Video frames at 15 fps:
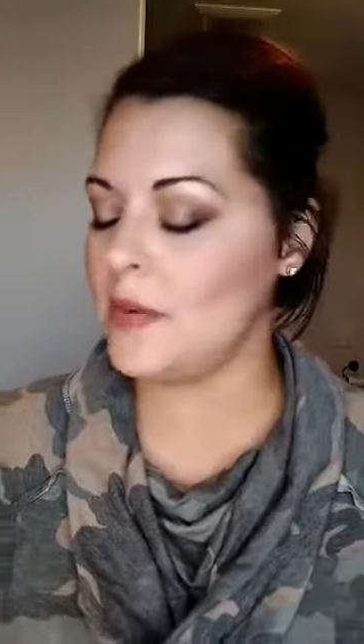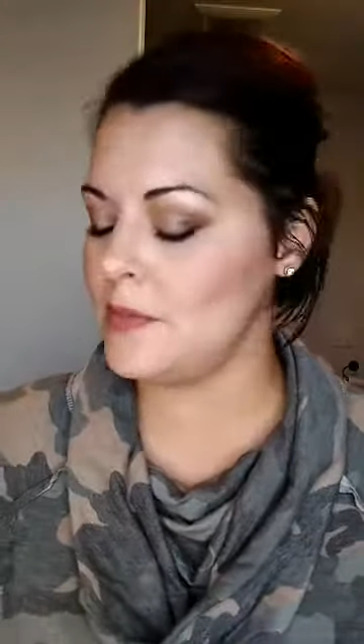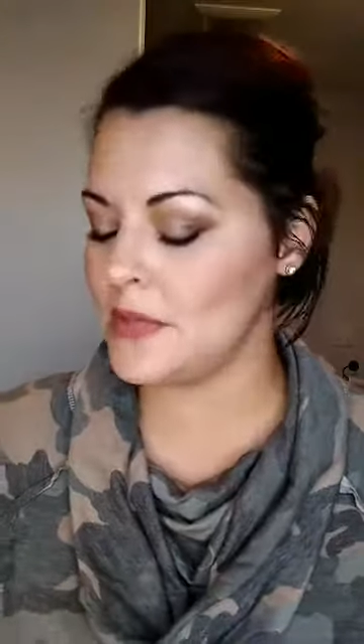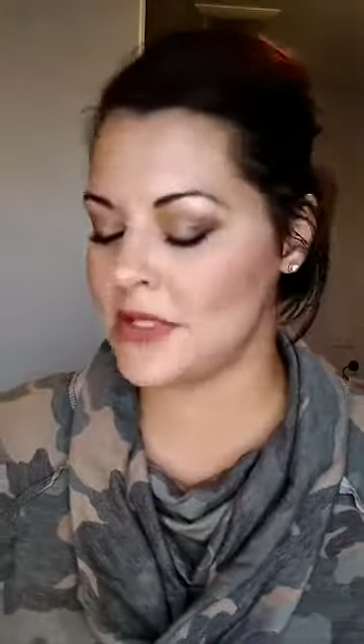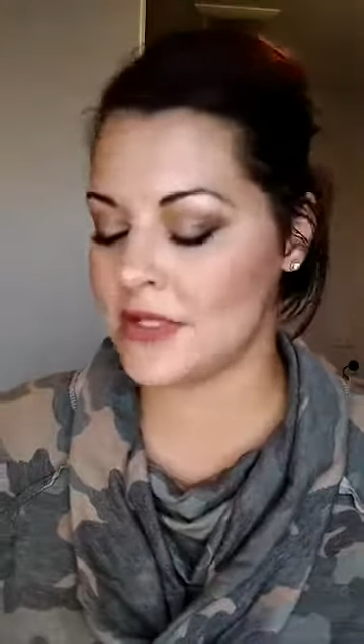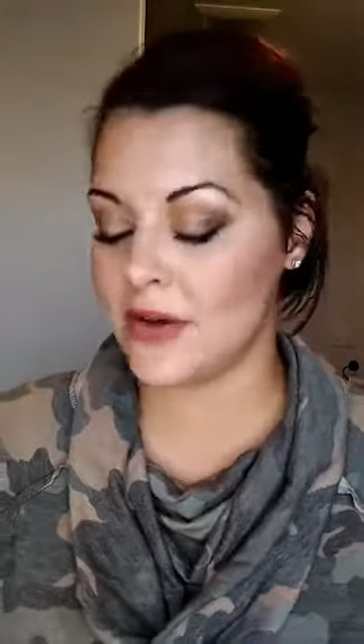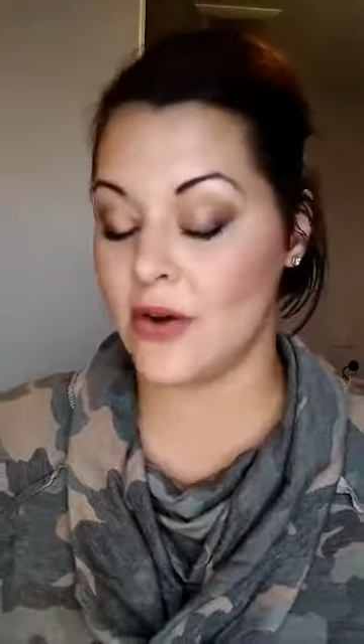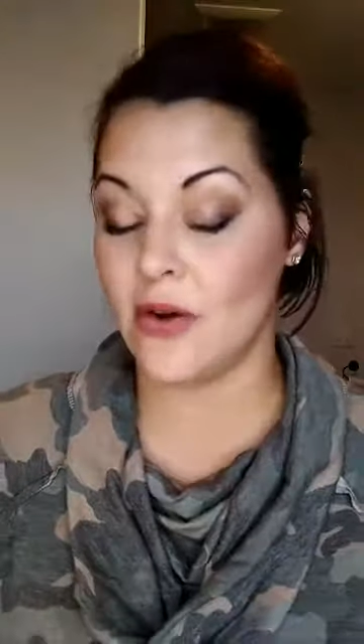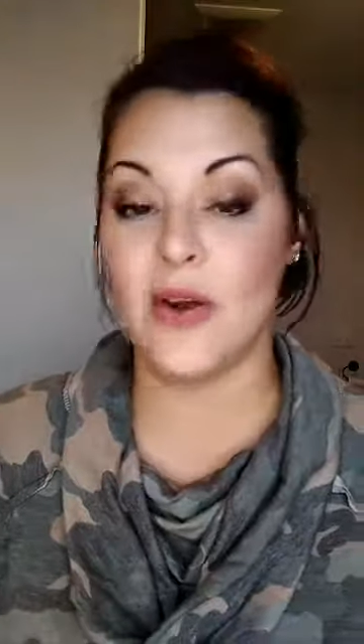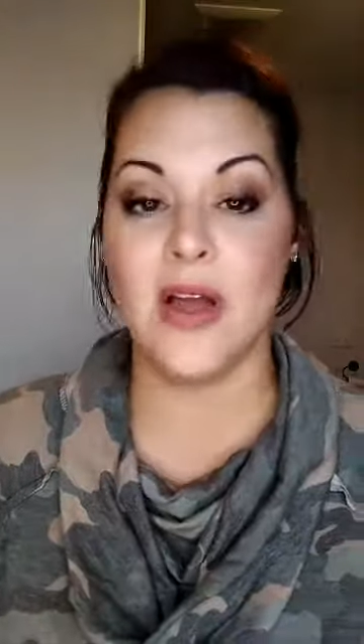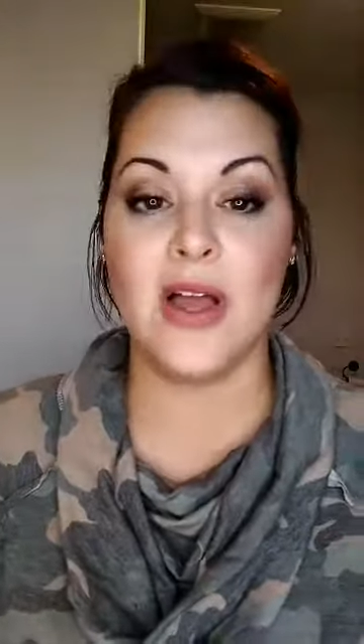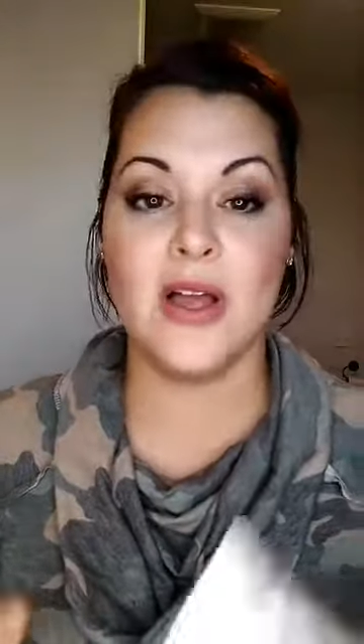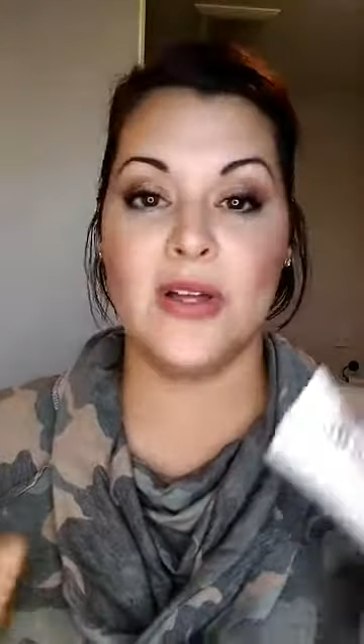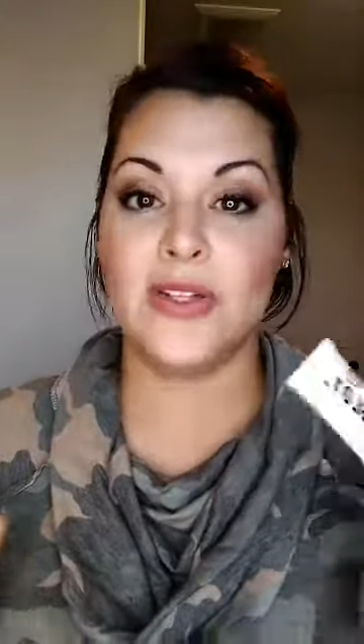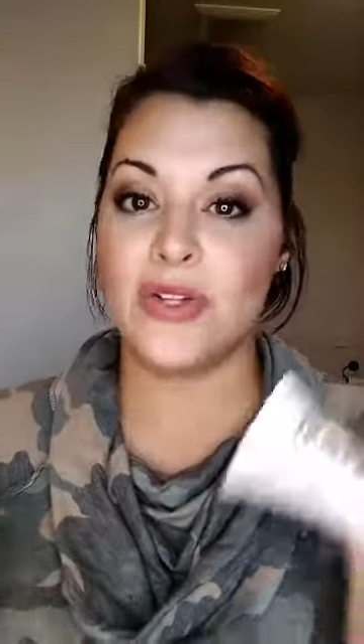So
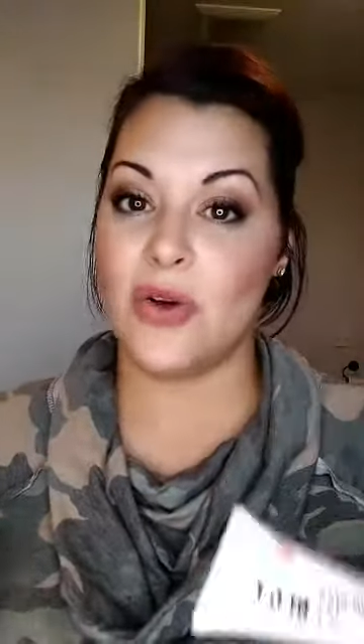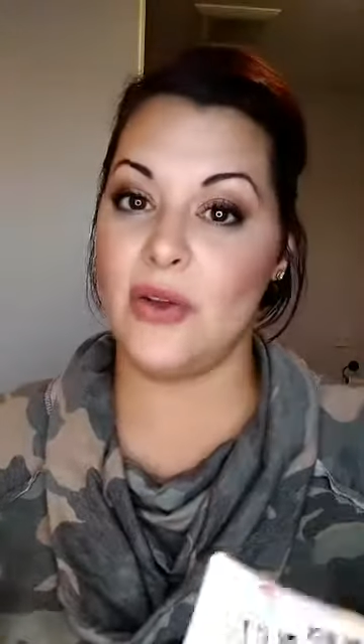totally